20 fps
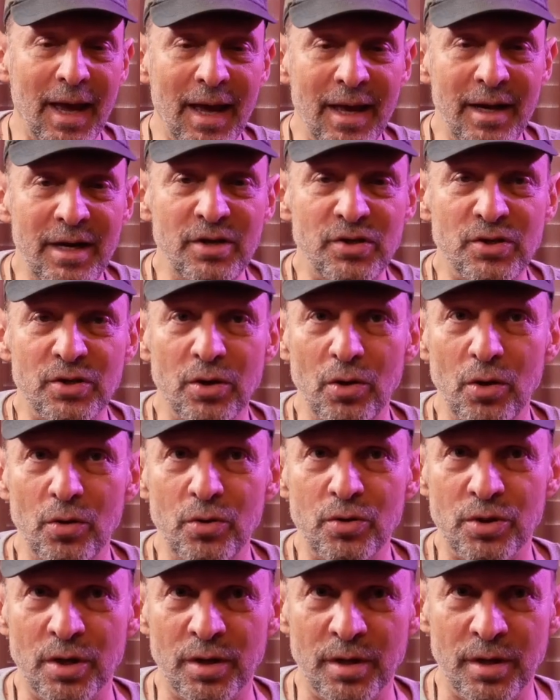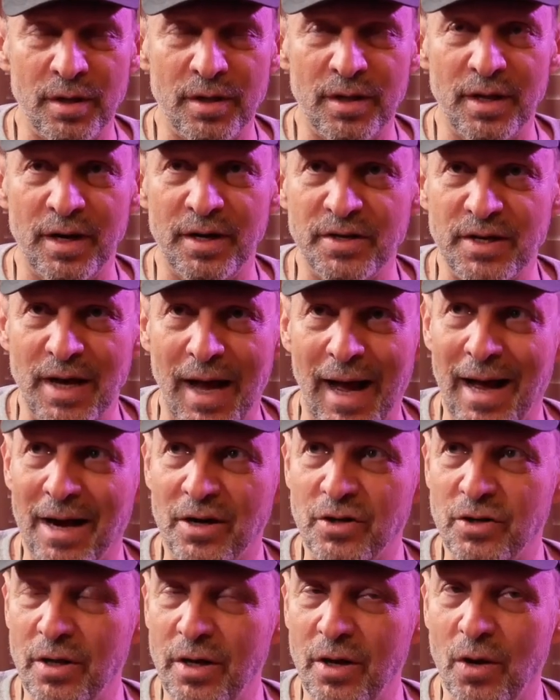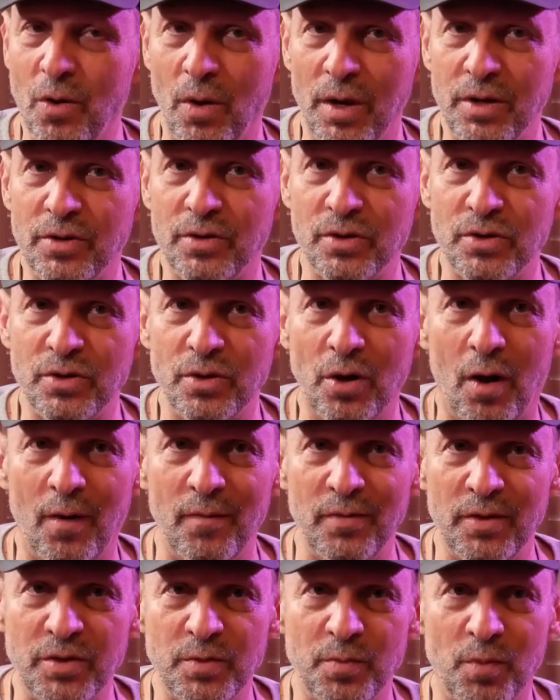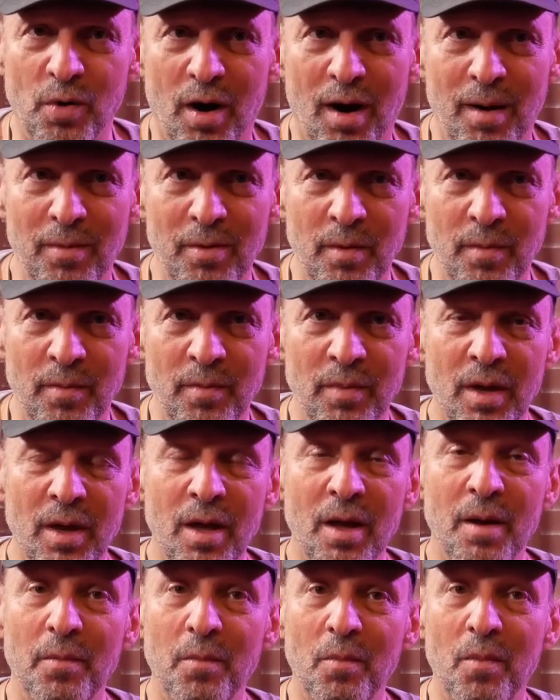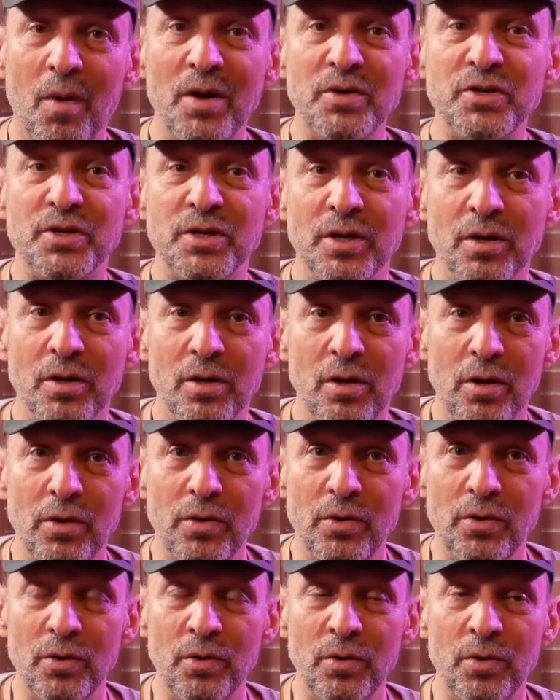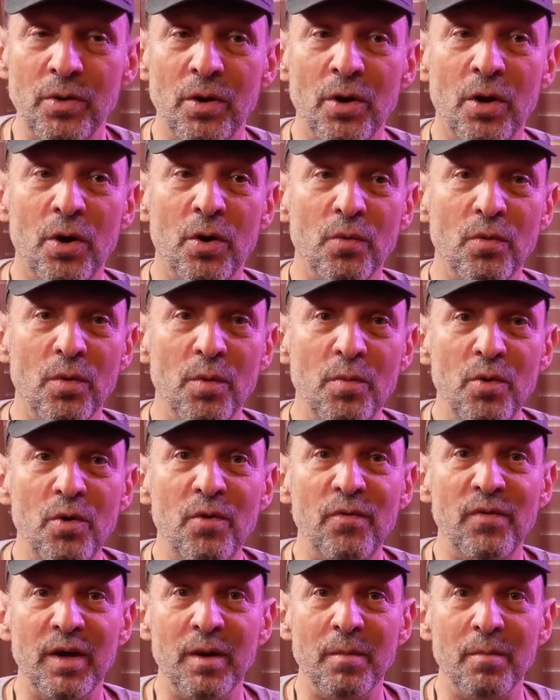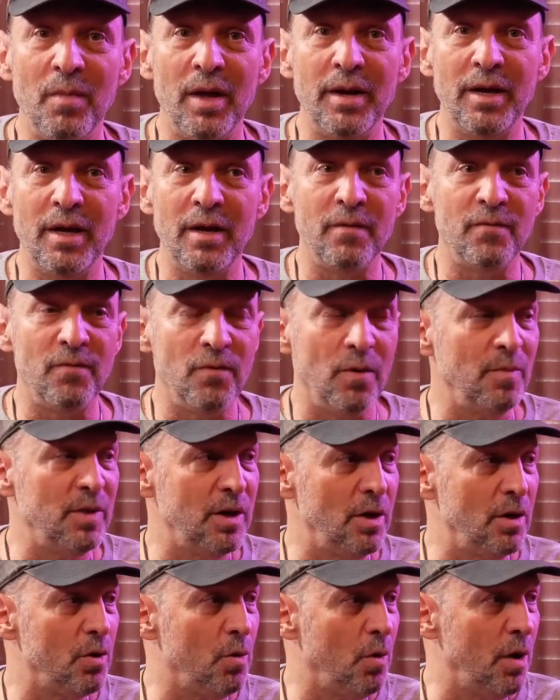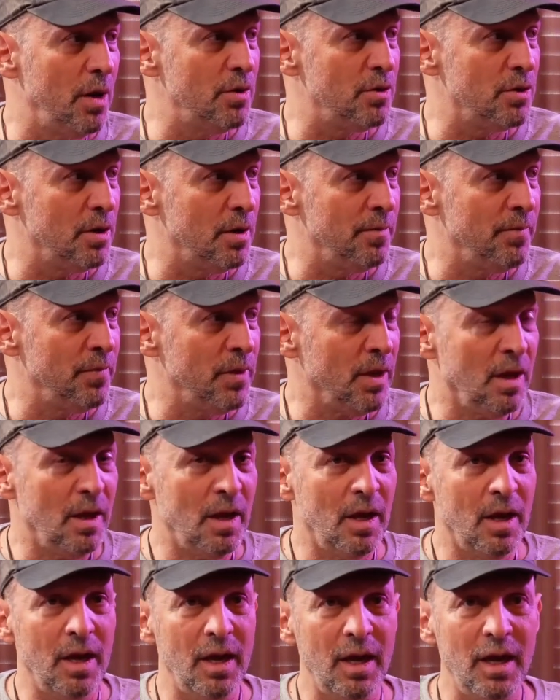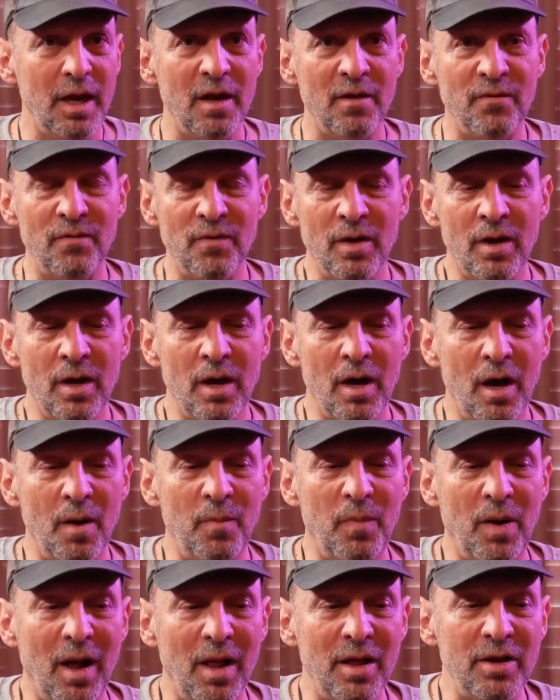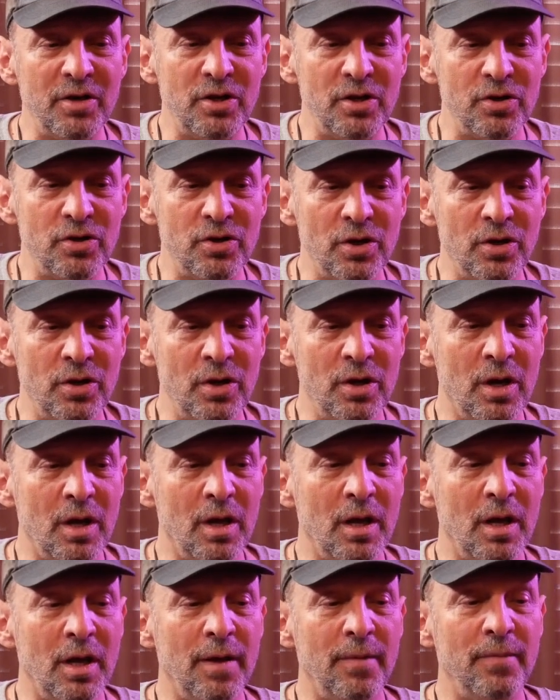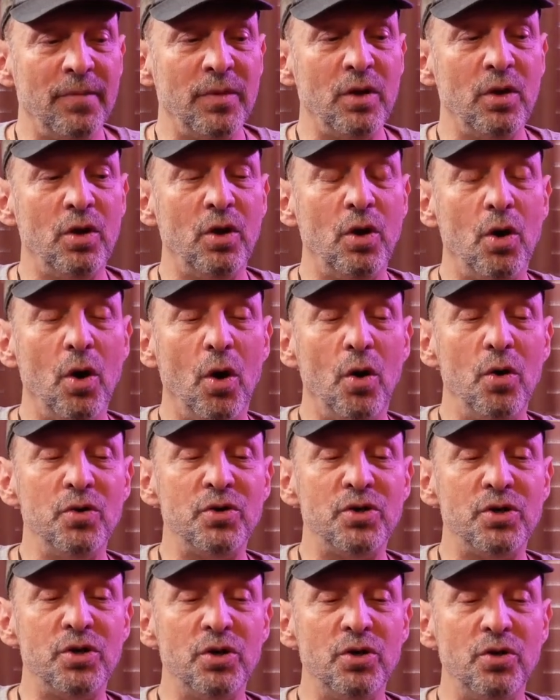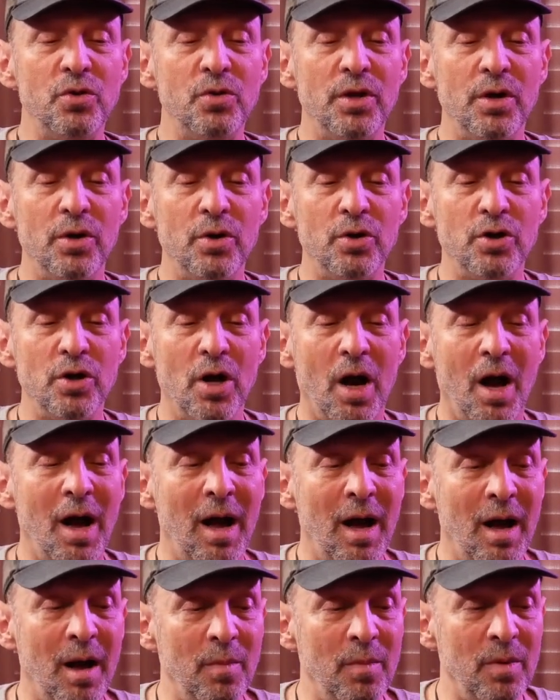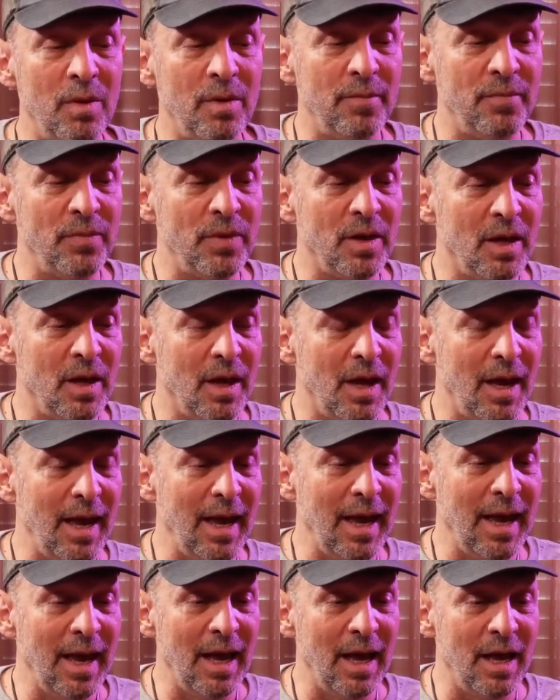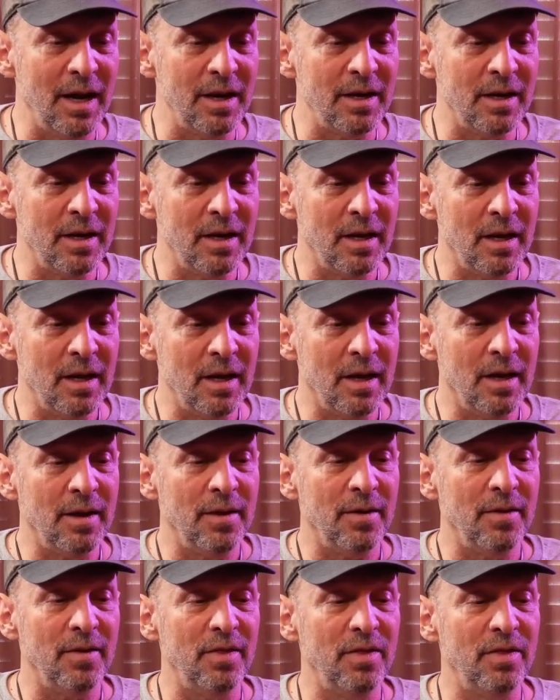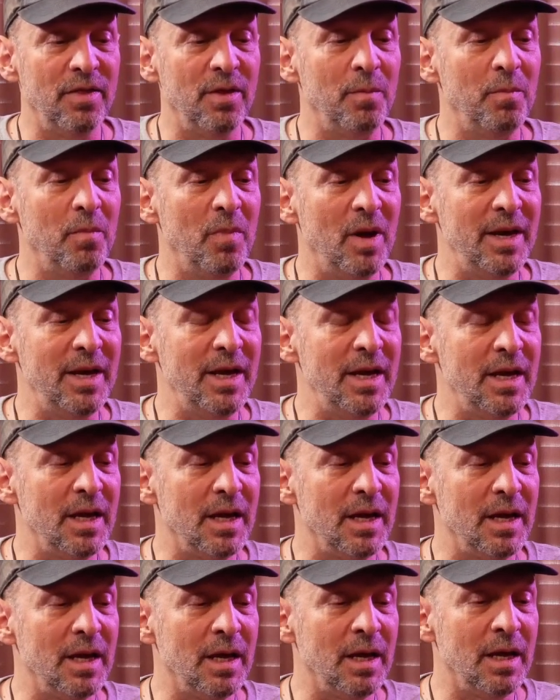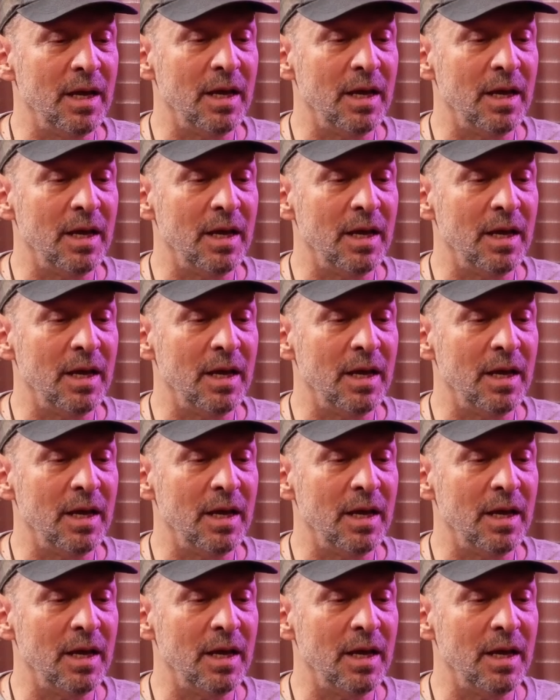Any solution that is actually going to solve this problem must include removing money from the equation. If a politician goes to do their job and the money